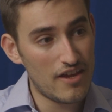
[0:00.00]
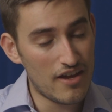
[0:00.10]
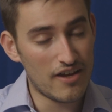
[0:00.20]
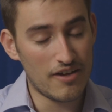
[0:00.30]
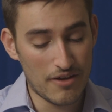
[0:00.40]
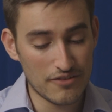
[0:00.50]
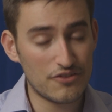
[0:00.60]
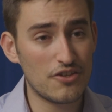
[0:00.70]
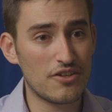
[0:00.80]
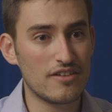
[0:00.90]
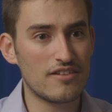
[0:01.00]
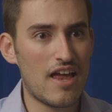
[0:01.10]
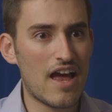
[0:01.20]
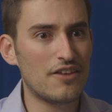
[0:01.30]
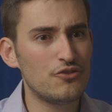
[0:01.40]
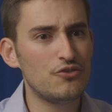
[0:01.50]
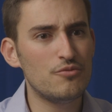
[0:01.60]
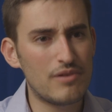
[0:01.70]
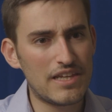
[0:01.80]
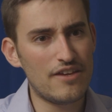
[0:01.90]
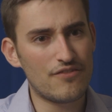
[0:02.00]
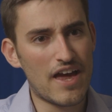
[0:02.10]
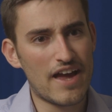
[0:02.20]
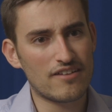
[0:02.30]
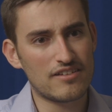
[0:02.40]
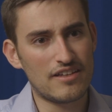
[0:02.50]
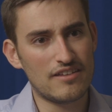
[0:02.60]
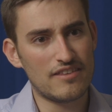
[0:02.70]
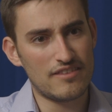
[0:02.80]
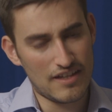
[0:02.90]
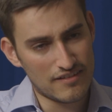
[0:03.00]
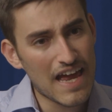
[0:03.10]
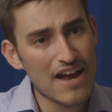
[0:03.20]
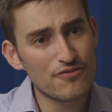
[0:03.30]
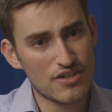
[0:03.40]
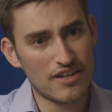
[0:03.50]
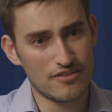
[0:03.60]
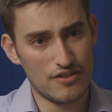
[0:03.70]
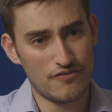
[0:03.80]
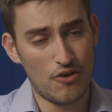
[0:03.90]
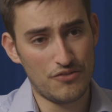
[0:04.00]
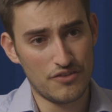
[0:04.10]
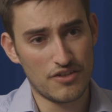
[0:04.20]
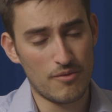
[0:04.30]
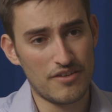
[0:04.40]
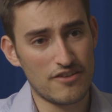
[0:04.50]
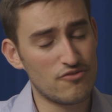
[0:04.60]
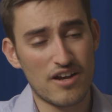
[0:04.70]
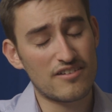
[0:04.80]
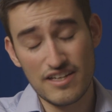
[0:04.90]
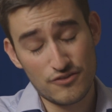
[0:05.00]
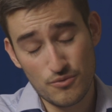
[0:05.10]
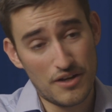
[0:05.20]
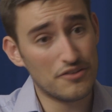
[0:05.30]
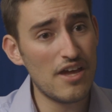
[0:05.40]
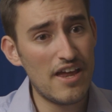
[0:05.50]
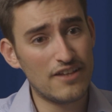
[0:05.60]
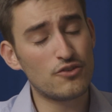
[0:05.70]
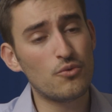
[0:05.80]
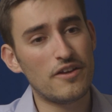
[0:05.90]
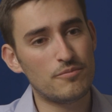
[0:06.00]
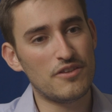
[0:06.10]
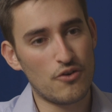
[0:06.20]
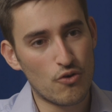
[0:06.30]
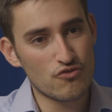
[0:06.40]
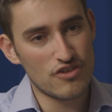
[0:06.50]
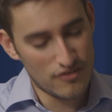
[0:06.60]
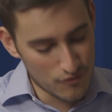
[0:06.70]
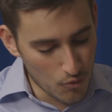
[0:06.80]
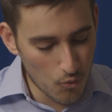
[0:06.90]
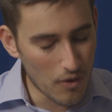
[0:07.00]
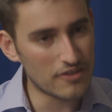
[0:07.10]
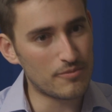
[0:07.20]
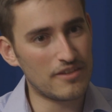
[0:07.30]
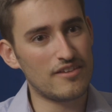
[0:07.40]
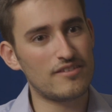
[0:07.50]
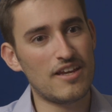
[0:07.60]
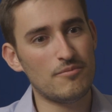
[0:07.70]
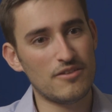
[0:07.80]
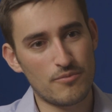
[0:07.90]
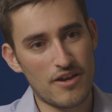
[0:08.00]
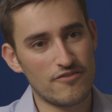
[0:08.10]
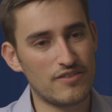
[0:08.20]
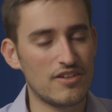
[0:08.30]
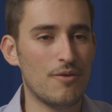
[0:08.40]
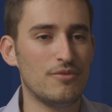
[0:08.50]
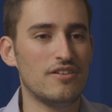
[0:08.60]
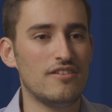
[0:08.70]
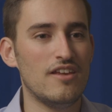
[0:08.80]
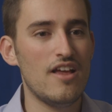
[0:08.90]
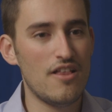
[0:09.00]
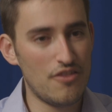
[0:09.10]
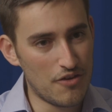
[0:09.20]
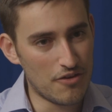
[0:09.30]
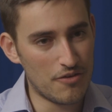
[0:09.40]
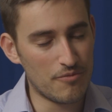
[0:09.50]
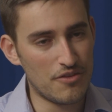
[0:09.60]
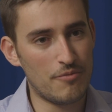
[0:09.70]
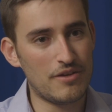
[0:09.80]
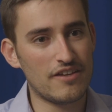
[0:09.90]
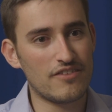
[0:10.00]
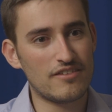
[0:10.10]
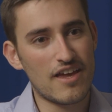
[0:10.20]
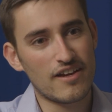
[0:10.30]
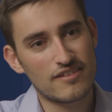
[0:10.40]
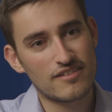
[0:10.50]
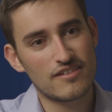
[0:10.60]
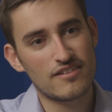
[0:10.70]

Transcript: understood it? And do you believe that actually things have changed and evolved in interpretation, or actually it's always the oral tradition has always been the same in the way we've interpreted the meaning of the text?